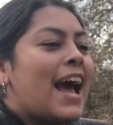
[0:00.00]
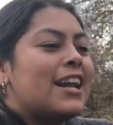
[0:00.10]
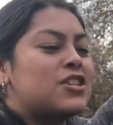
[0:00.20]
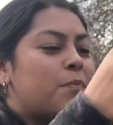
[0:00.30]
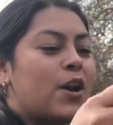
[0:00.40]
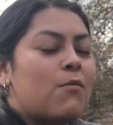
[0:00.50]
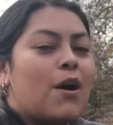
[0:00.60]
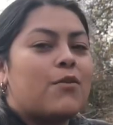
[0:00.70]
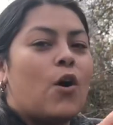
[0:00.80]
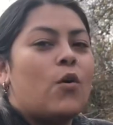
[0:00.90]
and like she put
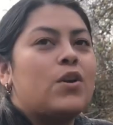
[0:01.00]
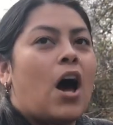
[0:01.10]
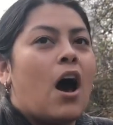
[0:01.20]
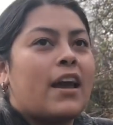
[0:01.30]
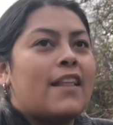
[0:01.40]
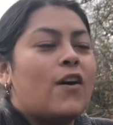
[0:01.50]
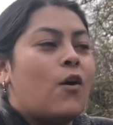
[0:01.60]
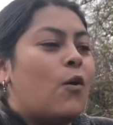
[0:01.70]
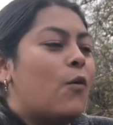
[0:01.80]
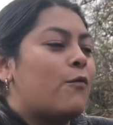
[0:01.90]
around the whole lock and the
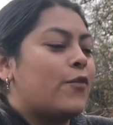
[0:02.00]
whole